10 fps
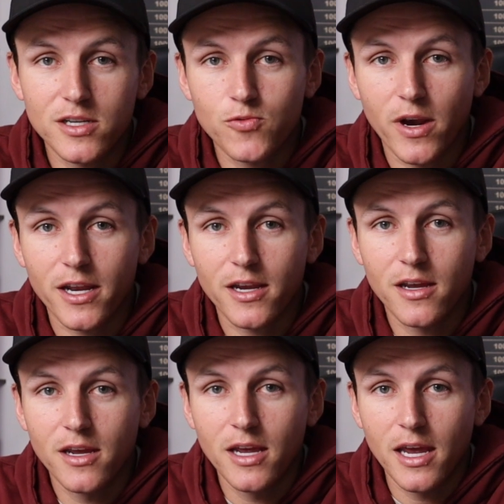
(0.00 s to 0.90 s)
is ready,
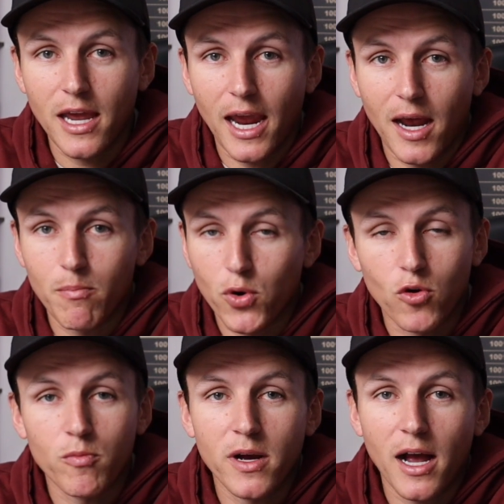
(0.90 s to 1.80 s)
and
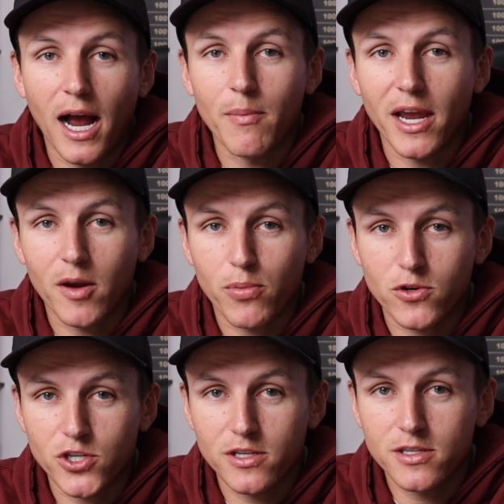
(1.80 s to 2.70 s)
boom, I make a
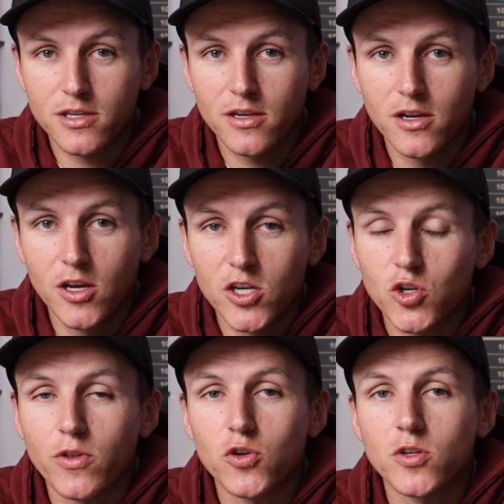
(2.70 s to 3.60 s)
purchase.
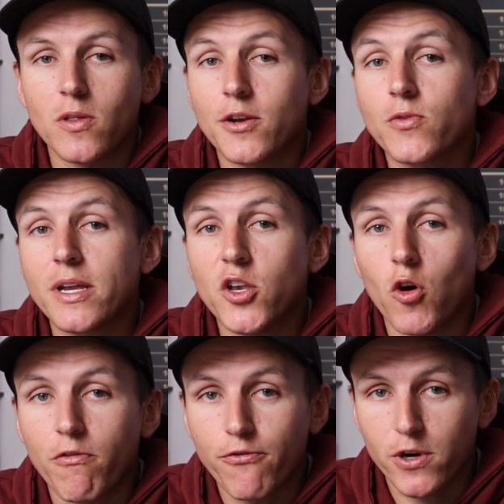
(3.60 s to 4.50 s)
So there's literally
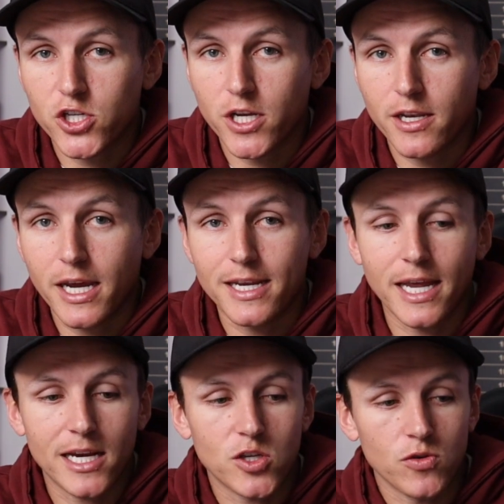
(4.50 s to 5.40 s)
no friction. It
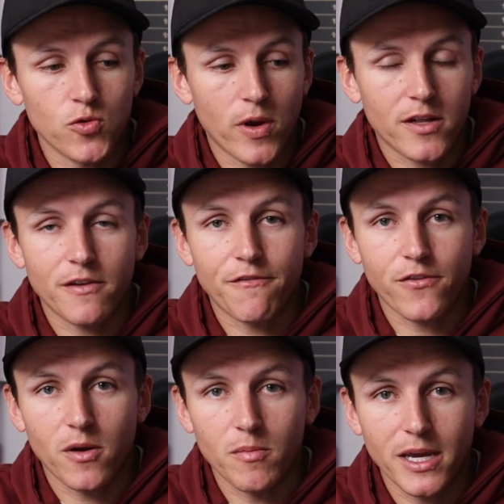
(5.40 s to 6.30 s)
takes you directly
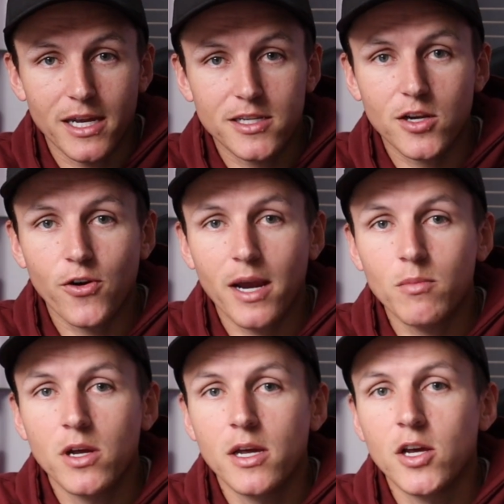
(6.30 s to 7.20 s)
from
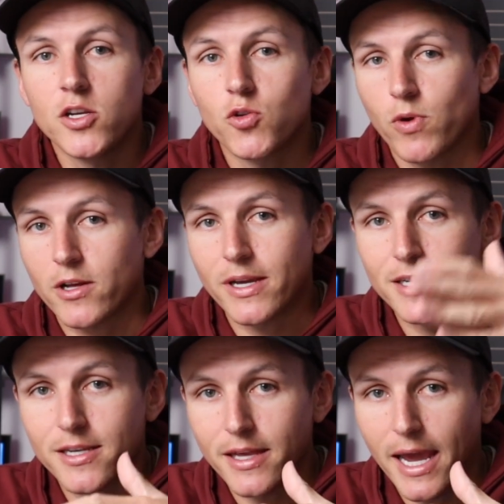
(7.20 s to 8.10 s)
Instagram directly
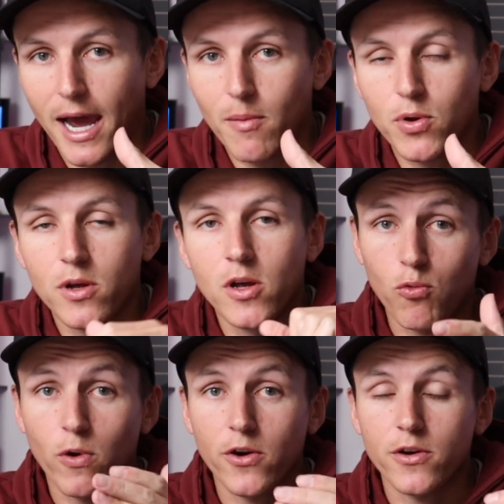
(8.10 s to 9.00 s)
into the app
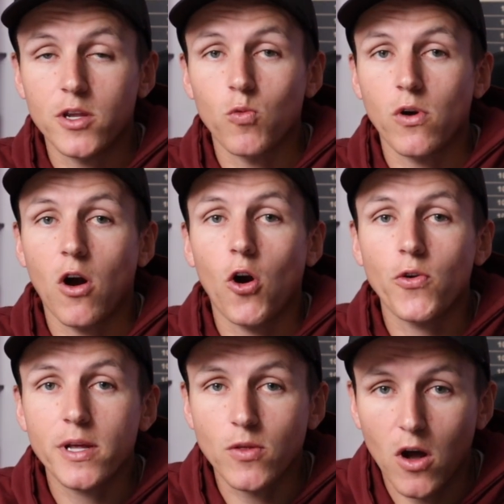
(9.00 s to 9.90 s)
where you were
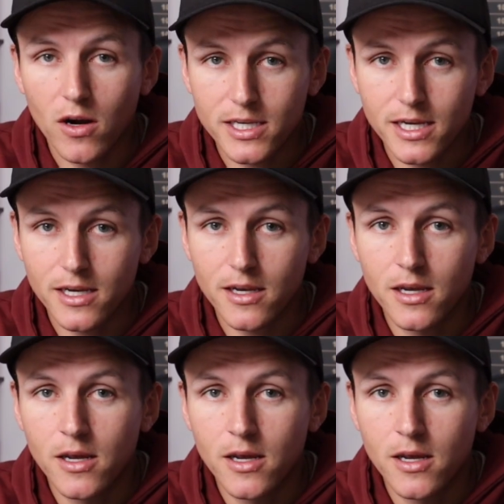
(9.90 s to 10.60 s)
already logged in.